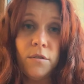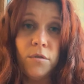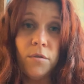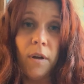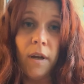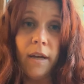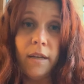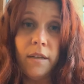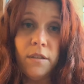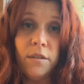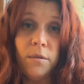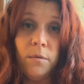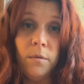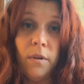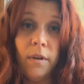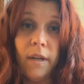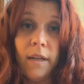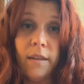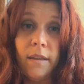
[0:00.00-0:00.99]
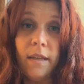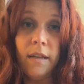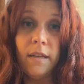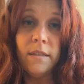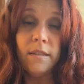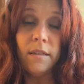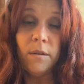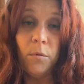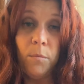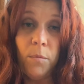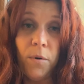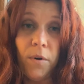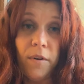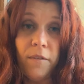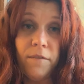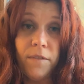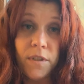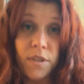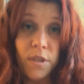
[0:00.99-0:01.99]
trying to look at things in a more
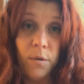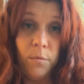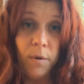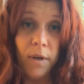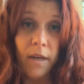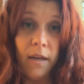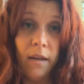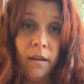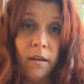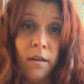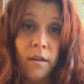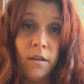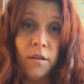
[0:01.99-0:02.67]
efficient way,